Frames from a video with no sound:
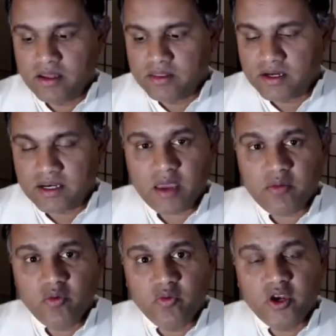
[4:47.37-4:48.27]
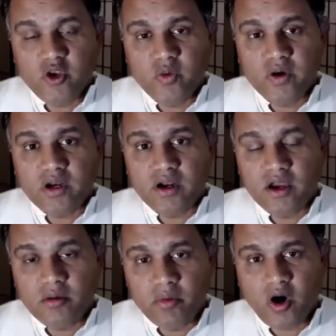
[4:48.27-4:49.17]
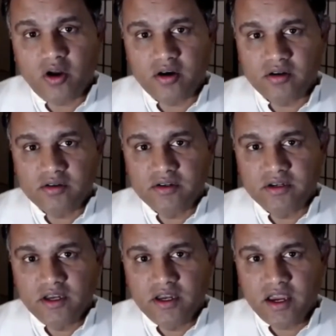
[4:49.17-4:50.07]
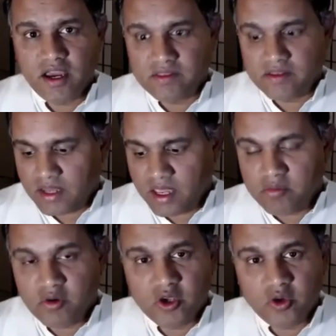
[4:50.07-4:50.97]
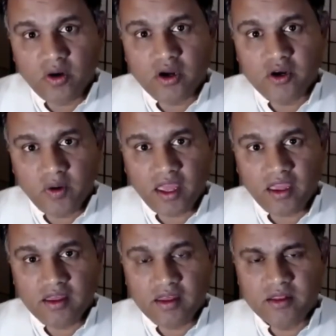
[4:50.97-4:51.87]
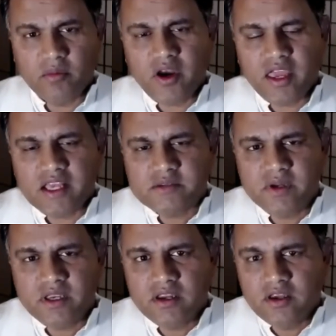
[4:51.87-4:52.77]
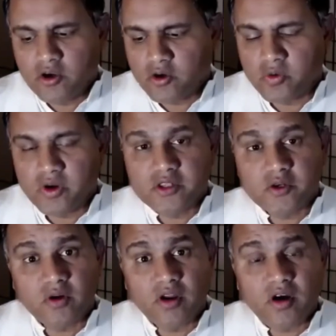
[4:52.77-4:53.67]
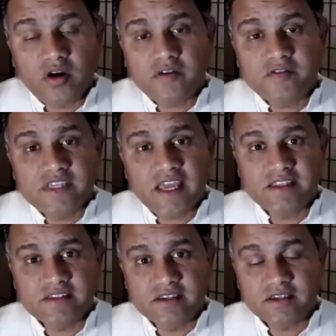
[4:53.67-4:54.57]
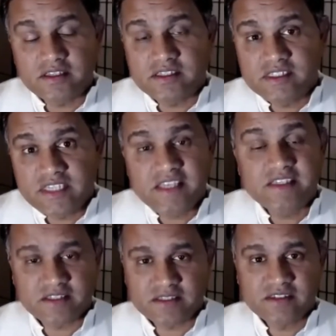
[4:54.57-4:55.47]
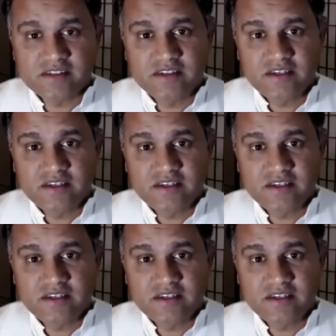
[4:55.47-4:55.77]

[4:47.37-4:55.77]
The time when you were born and the time you are today, the body has been going through a lot of changes.